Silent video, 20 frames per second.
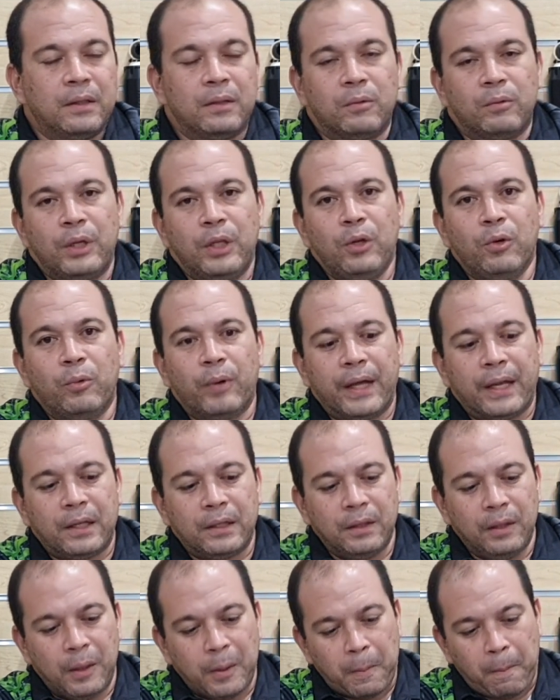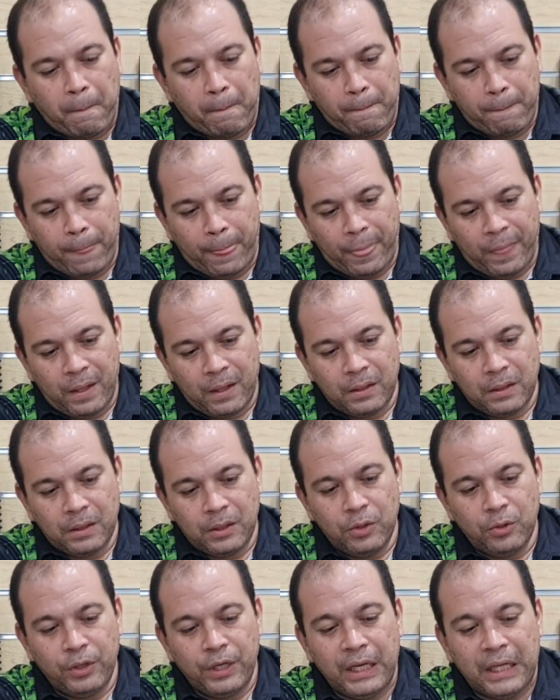When you weld,
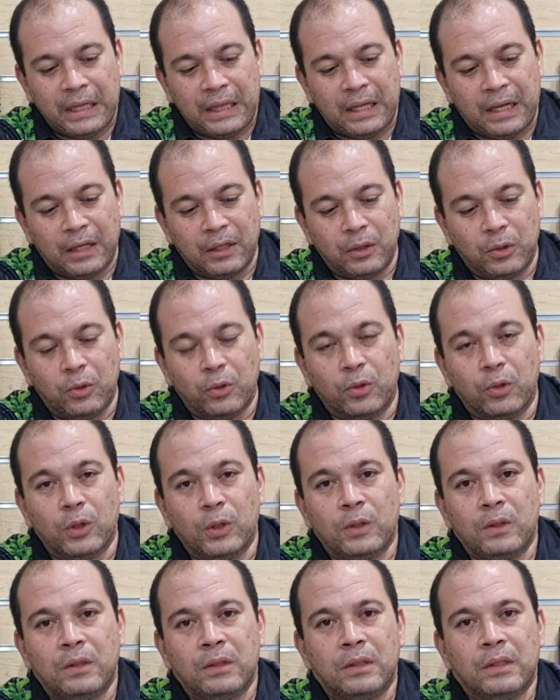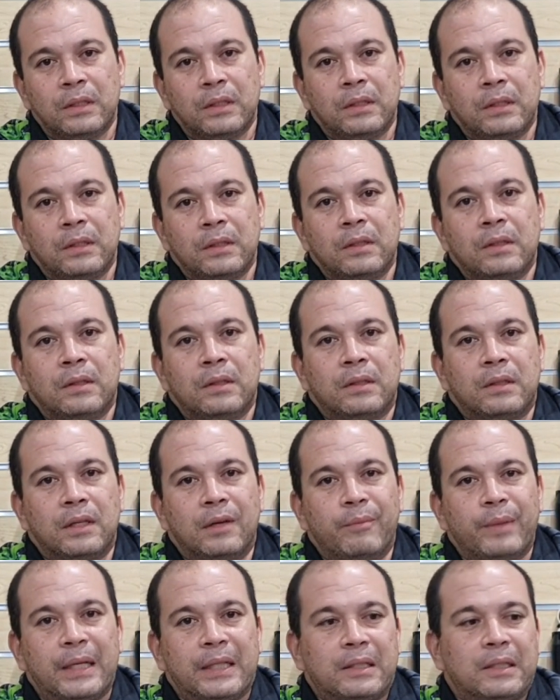you heat and cool the
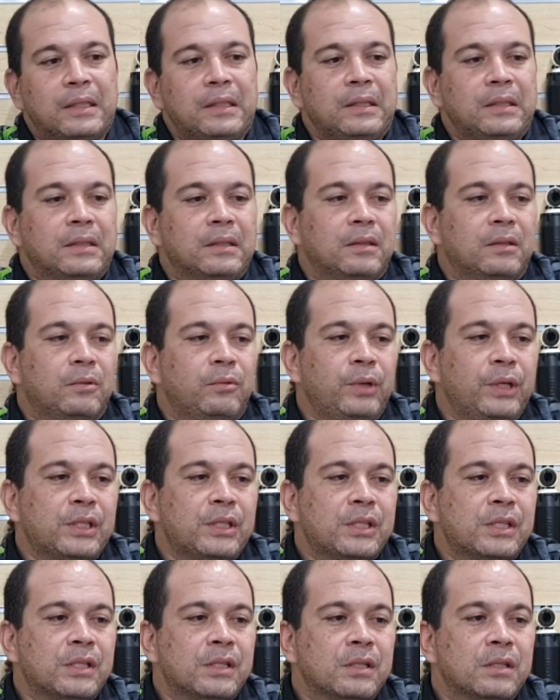metal, which